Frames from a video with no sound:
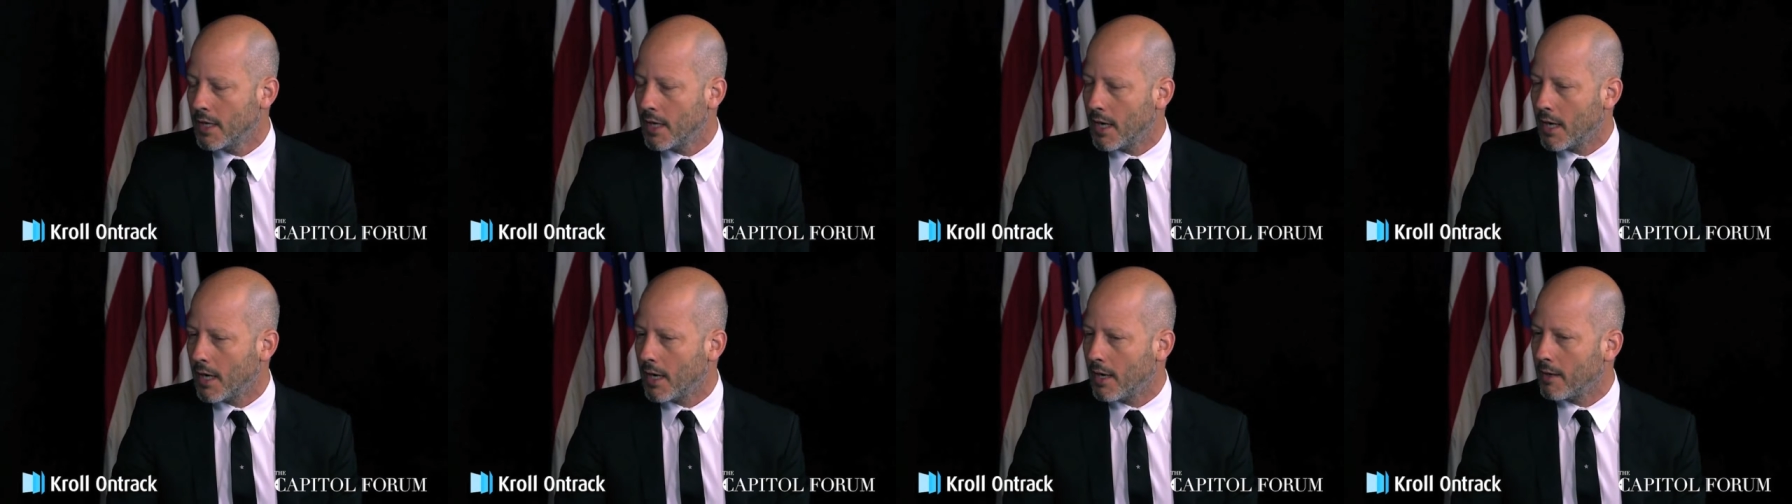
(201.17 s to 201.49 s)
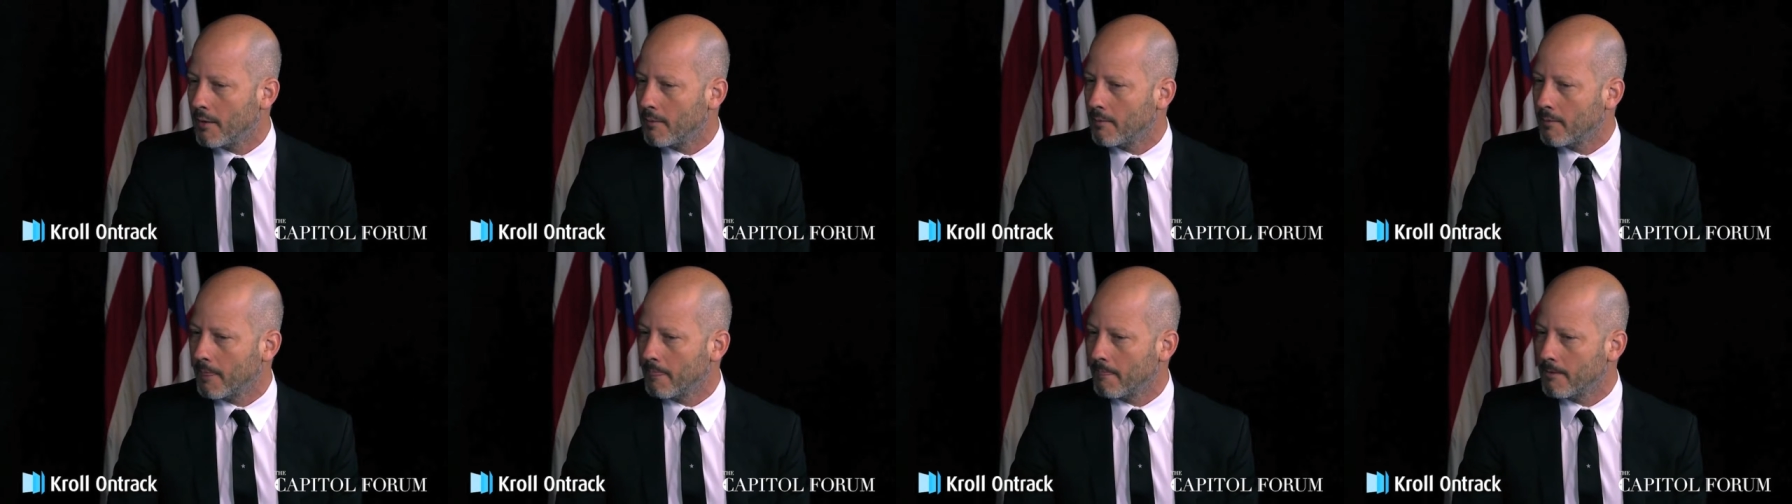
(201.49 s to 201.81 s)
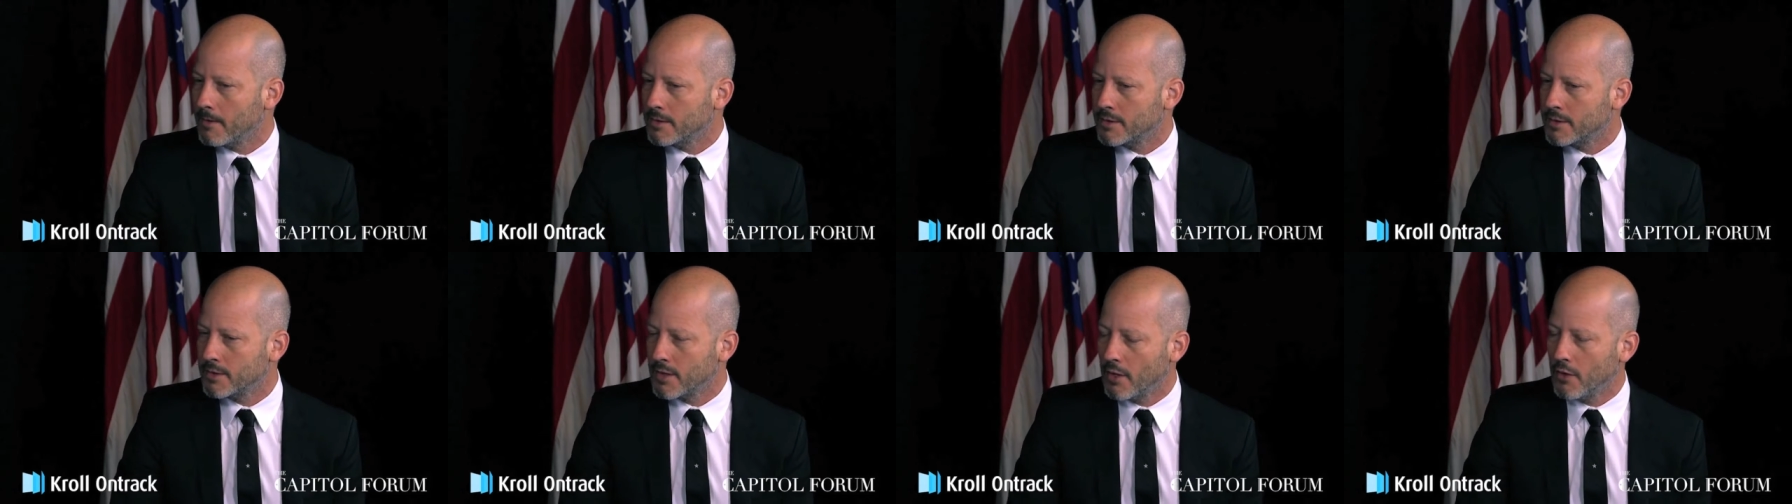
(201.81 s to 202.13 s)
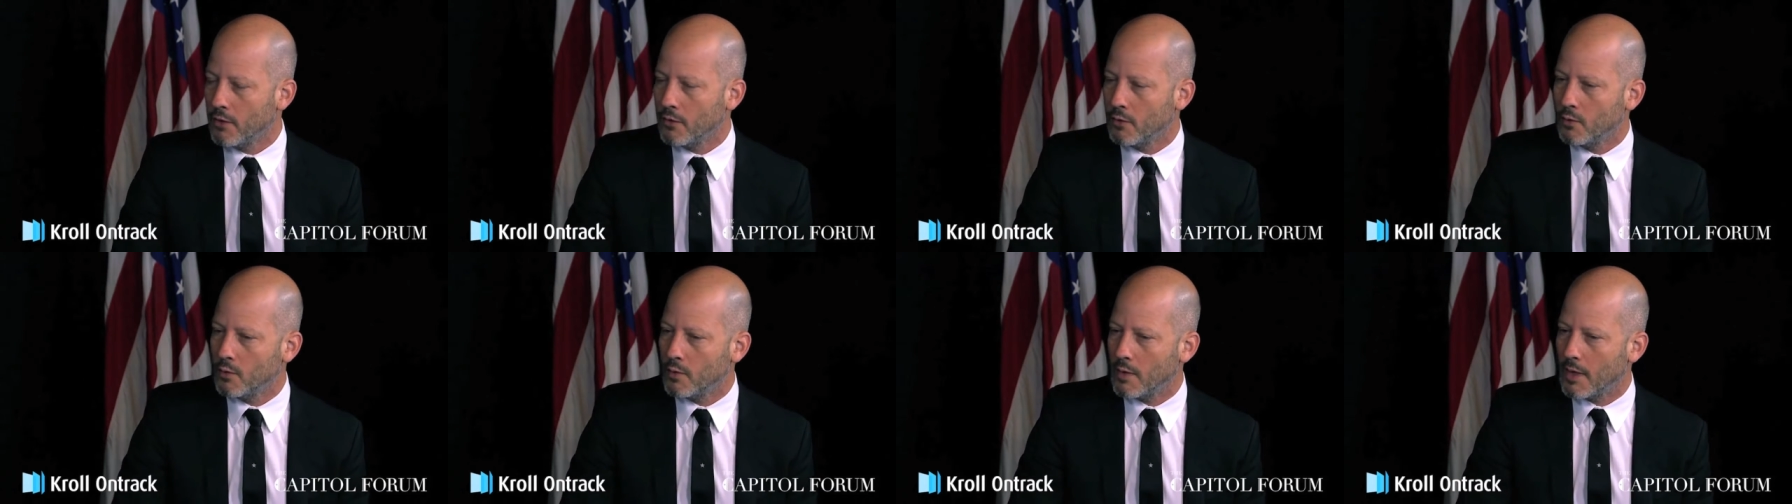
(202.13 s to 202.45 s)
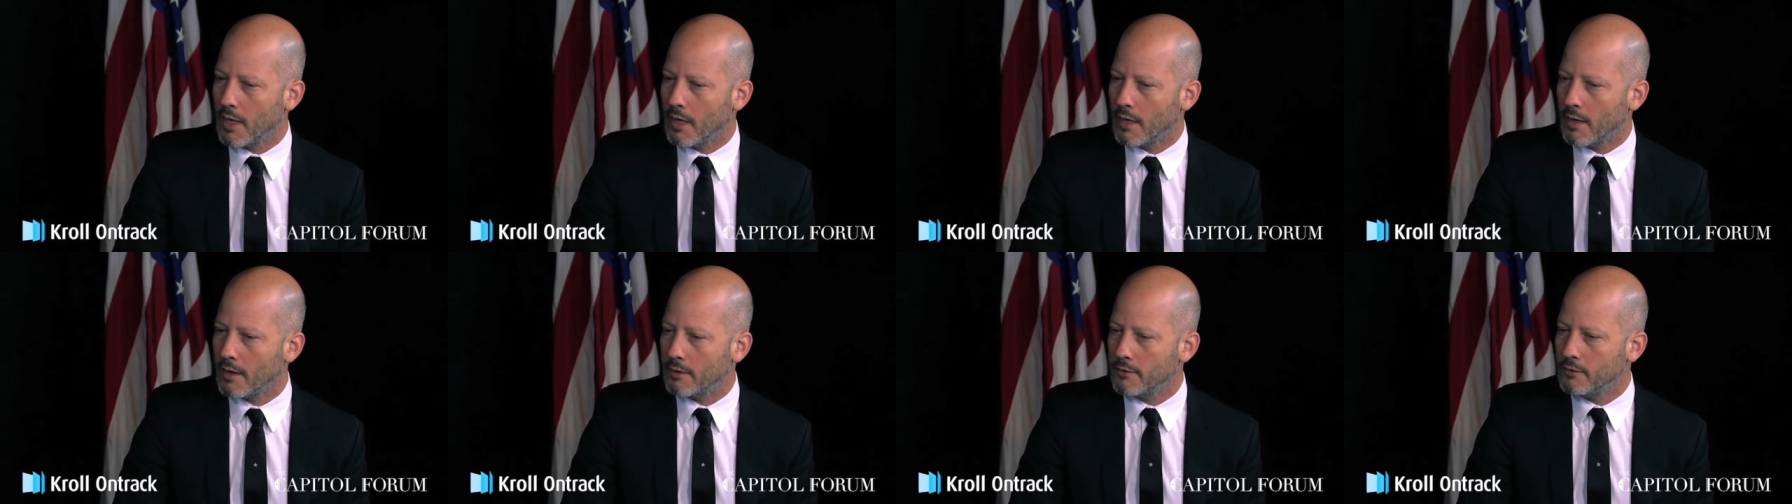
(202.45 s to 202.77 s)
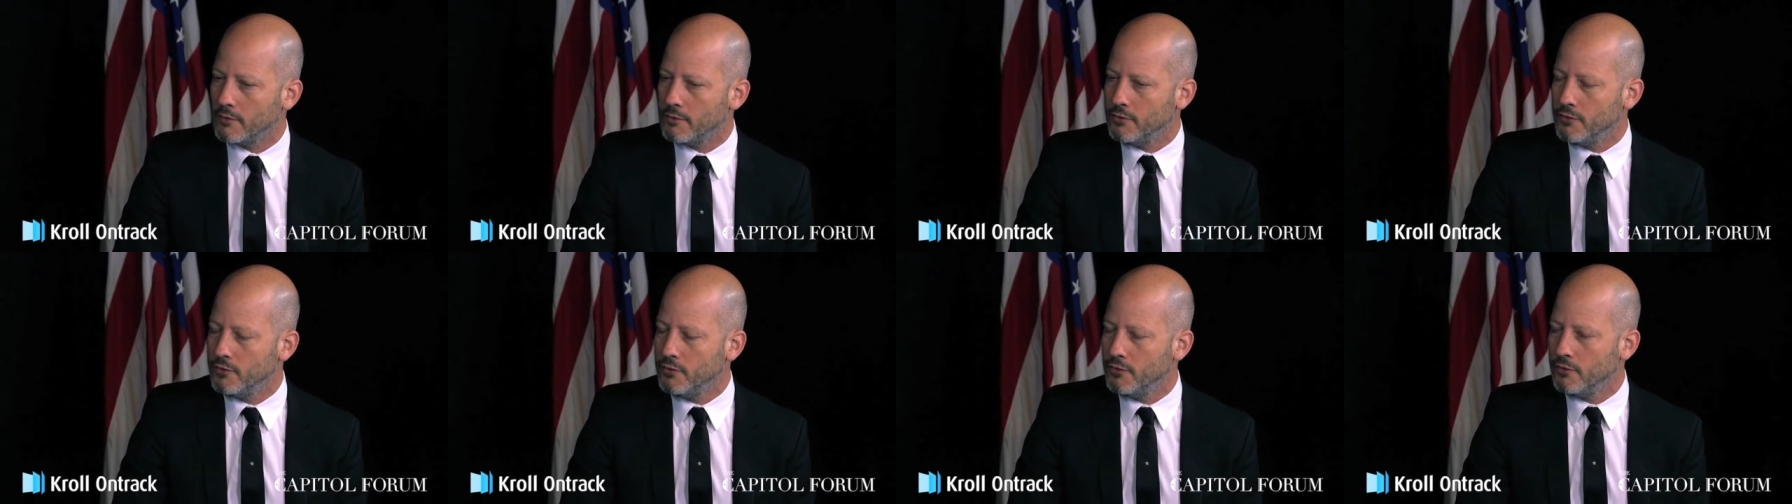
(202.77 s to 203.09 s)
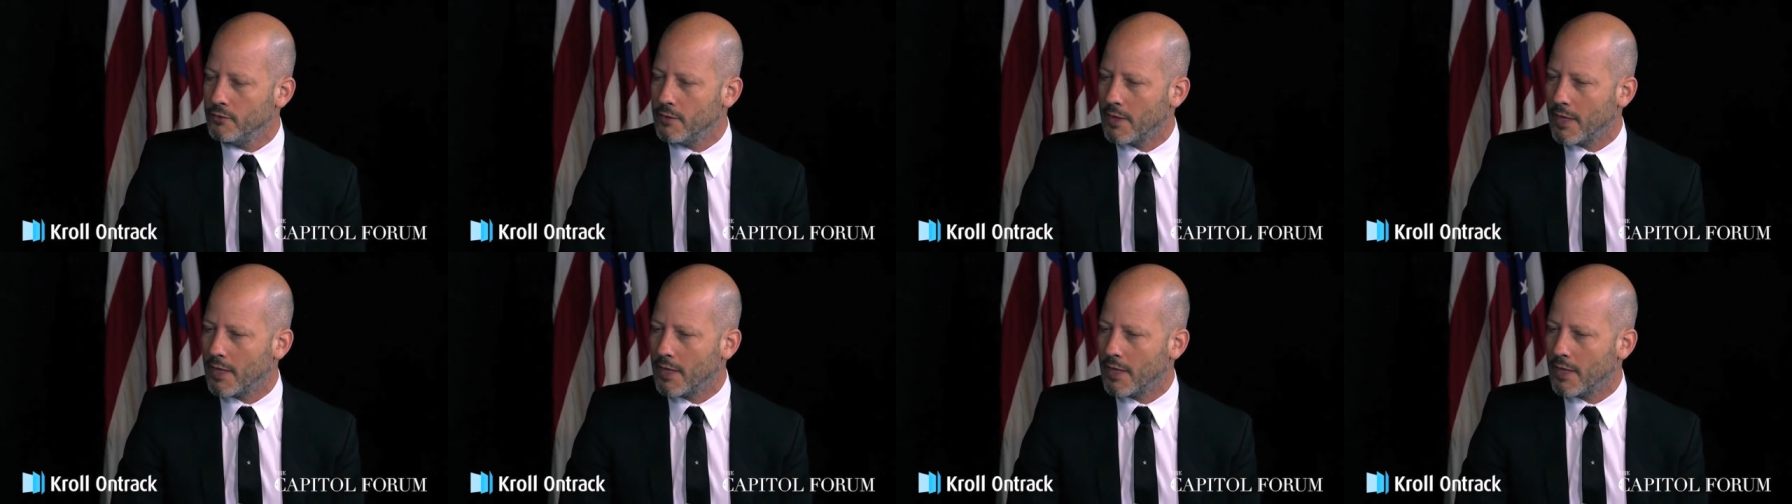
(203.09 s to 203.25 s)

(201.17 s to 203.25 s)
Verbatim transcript: Um, so uh, you,